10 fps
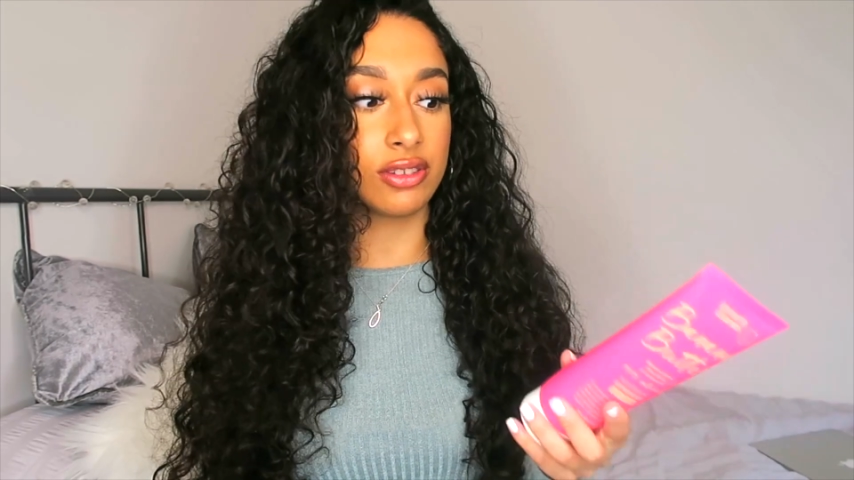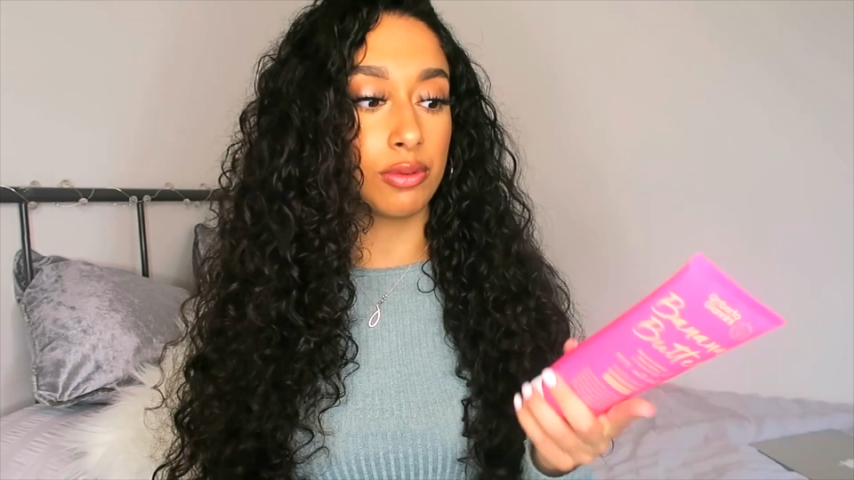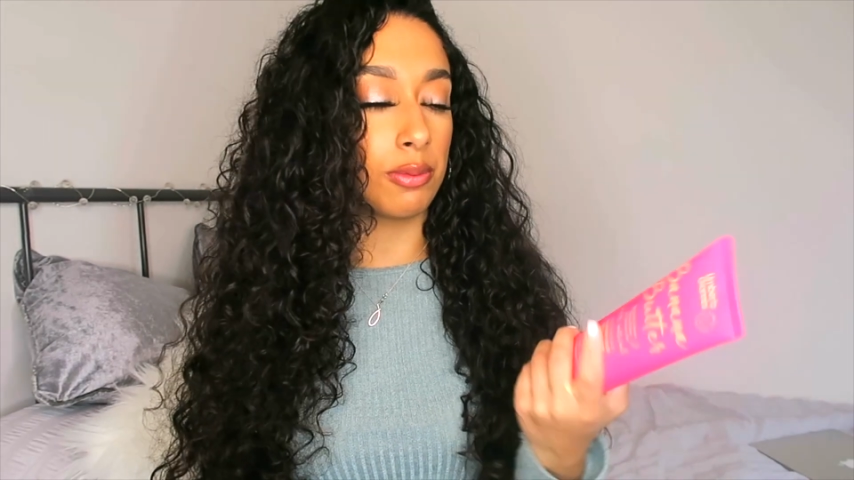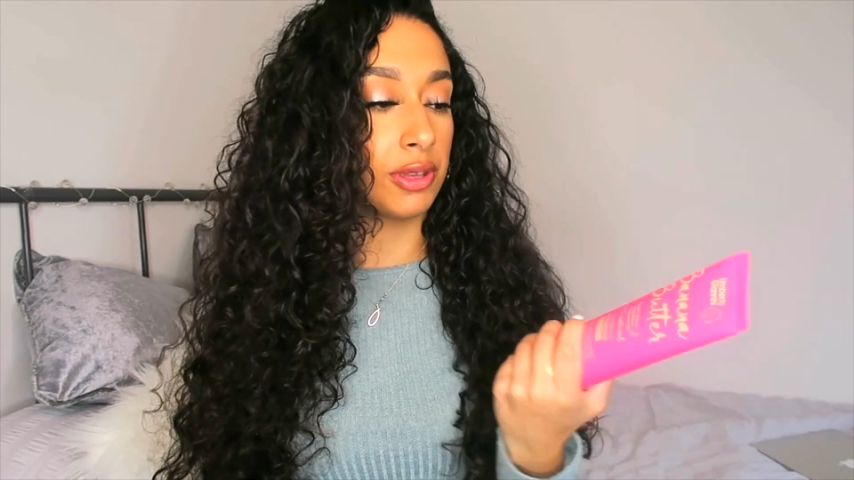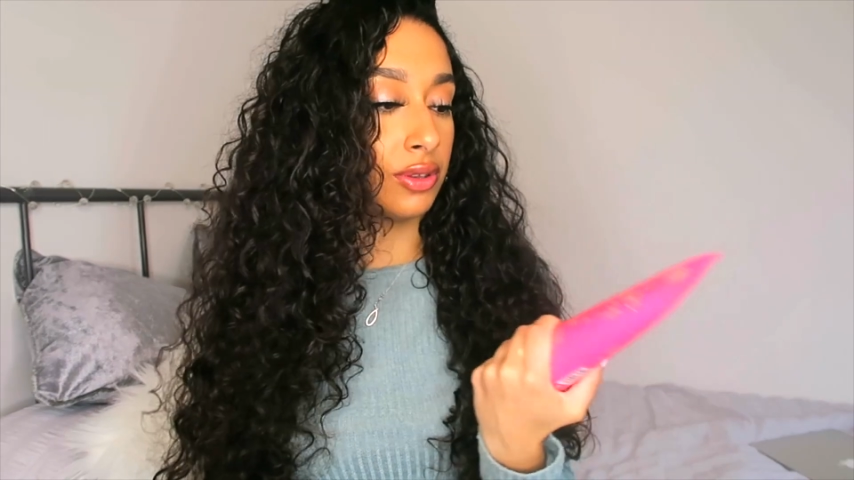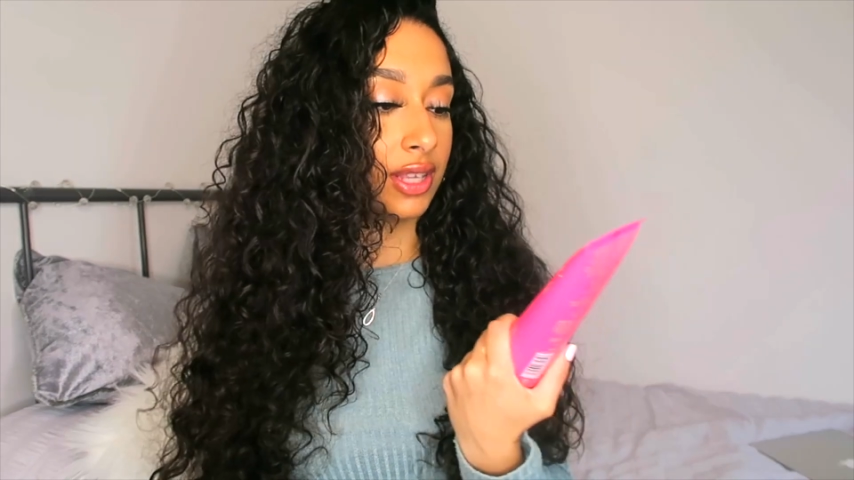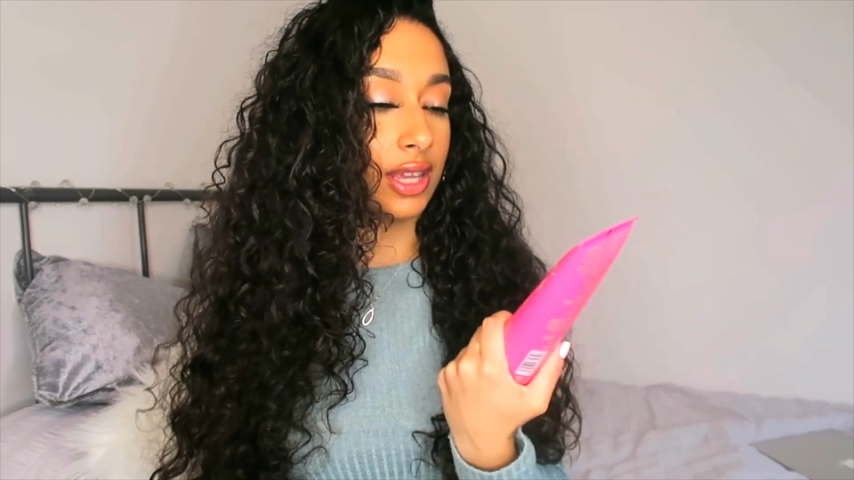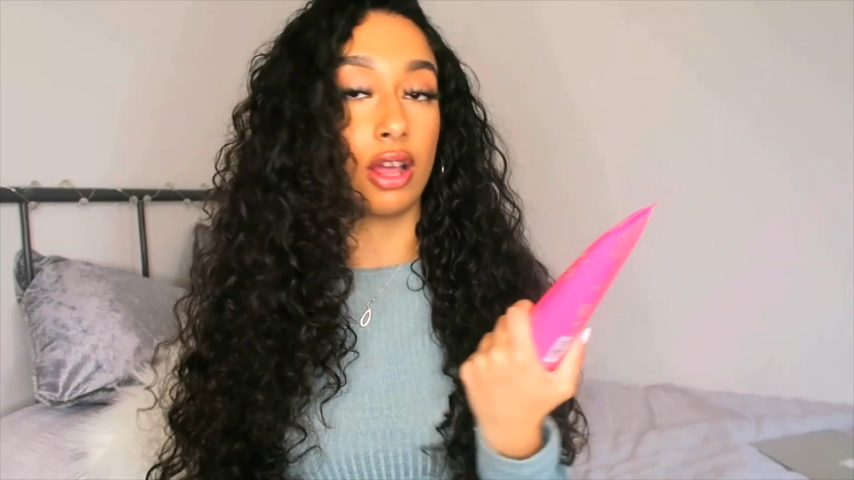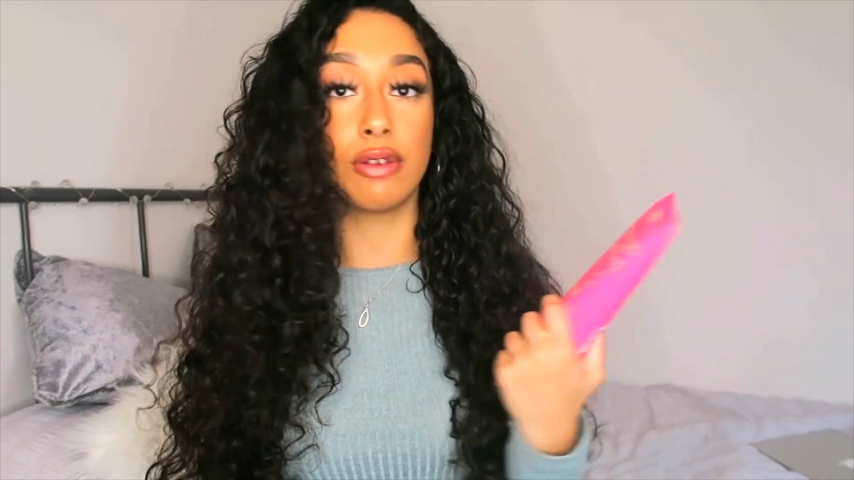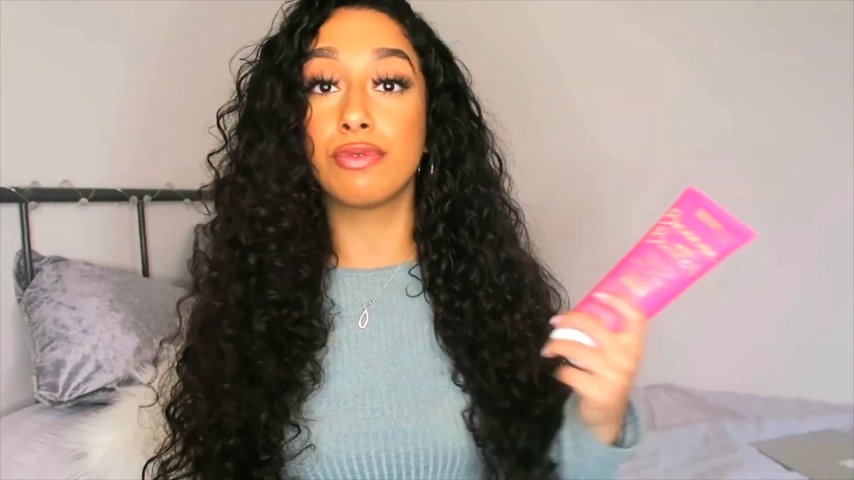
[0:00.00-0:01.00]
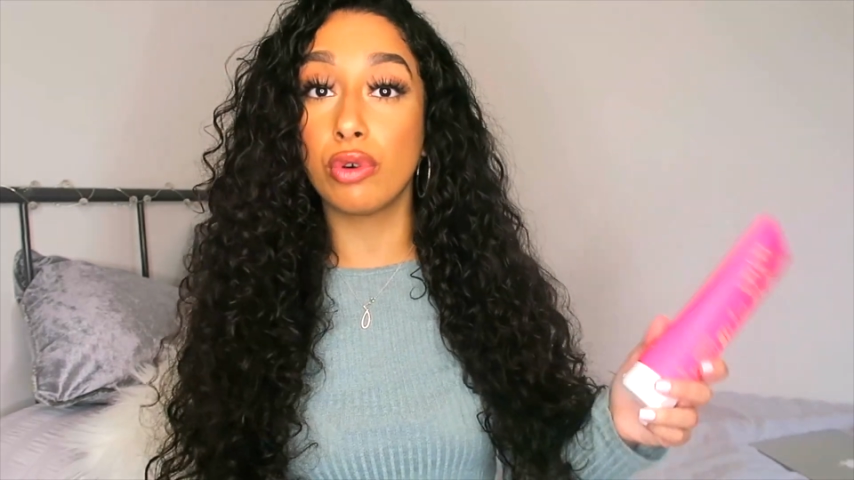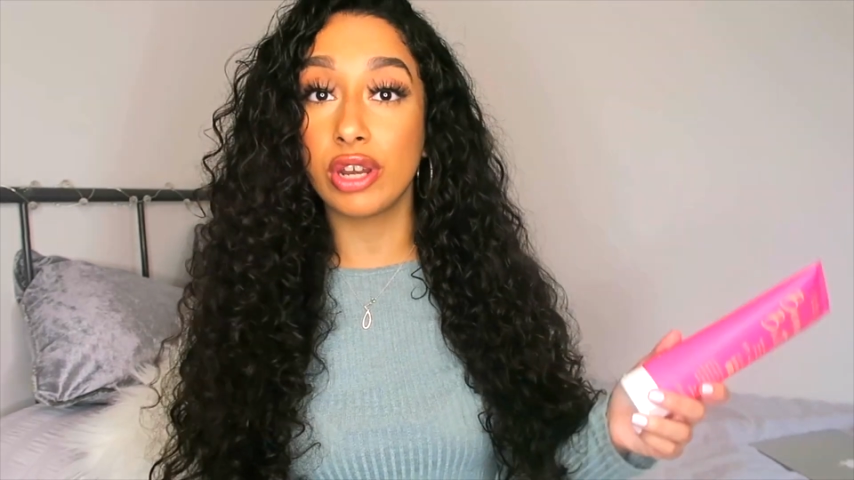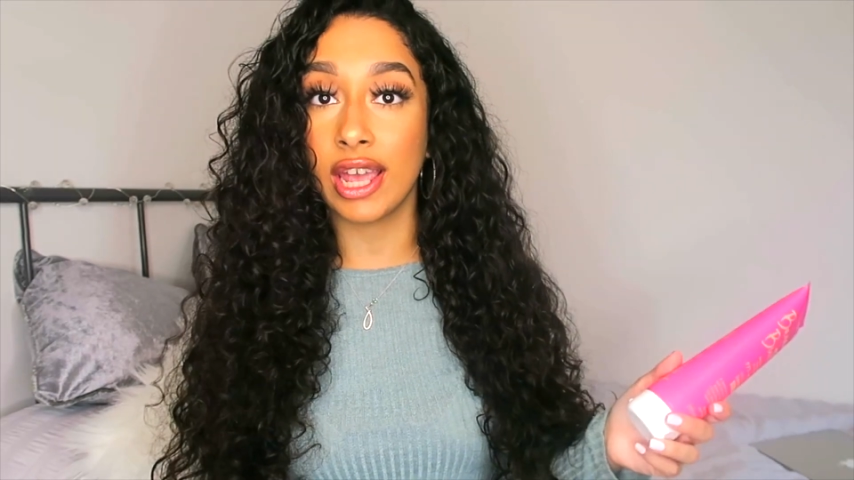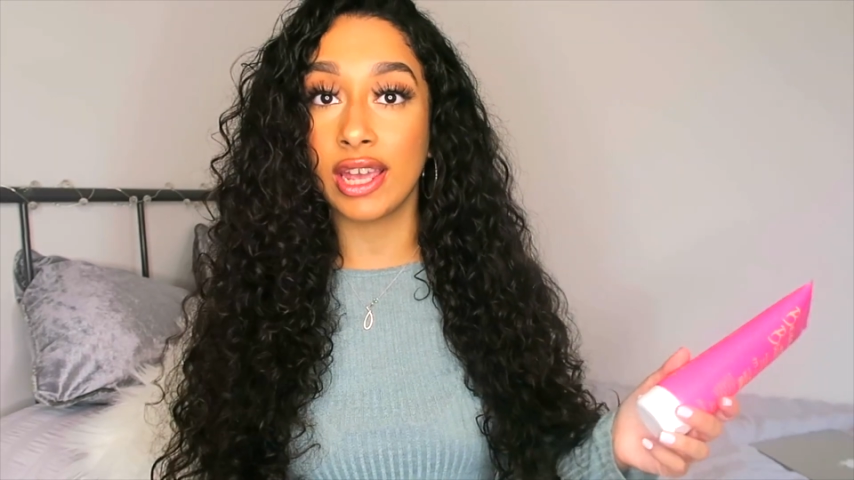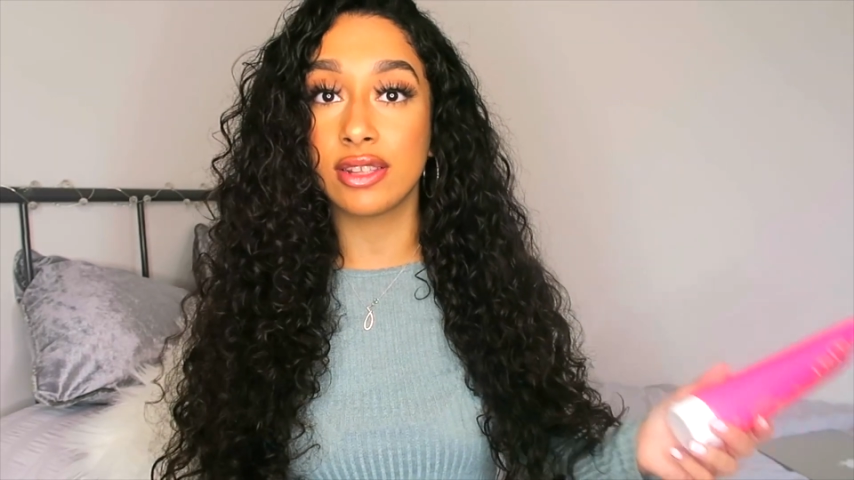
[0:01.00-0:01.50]
I'll probably use it in like 4
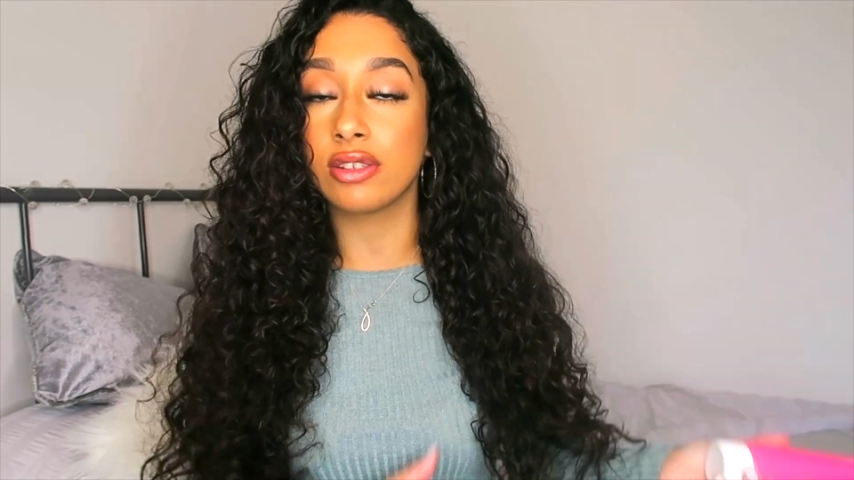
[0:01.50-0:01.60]
days